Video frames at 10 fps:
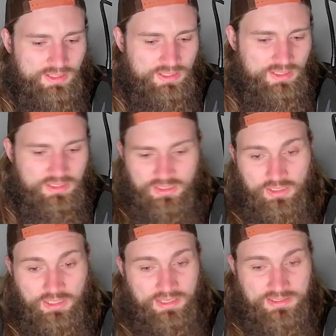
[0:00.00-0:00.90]

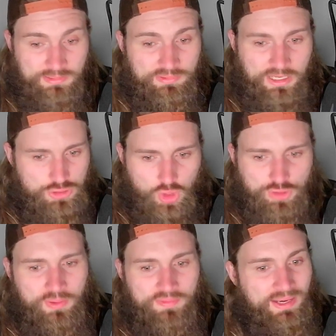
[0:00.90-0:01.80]
it's something I talked
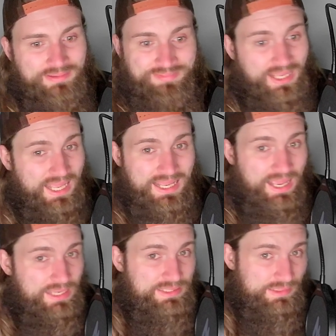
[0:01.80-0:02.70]
about that
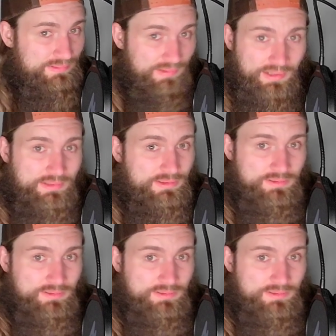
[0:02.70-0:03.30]
I didn't like.